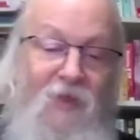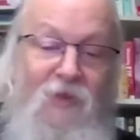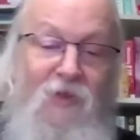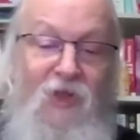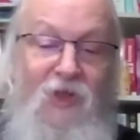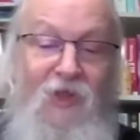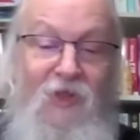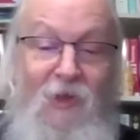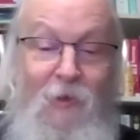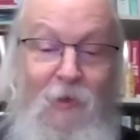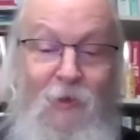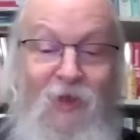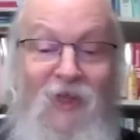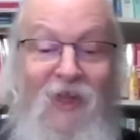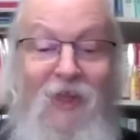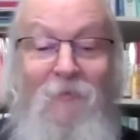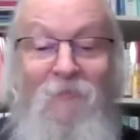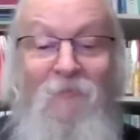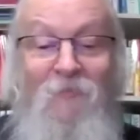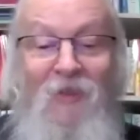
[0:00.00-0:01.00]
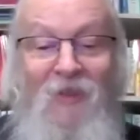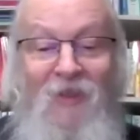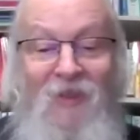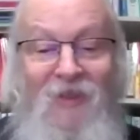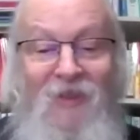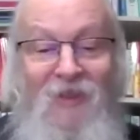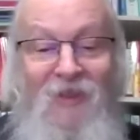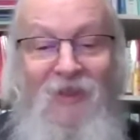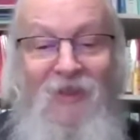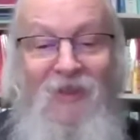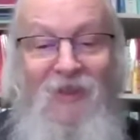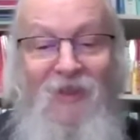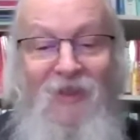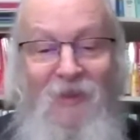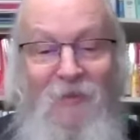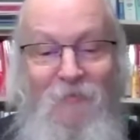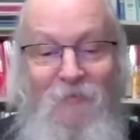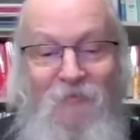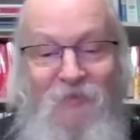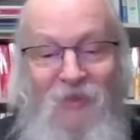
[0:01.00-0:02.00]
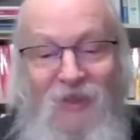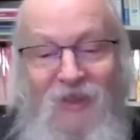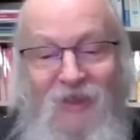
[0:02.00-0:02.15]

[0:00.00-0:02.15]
start that one again. Um,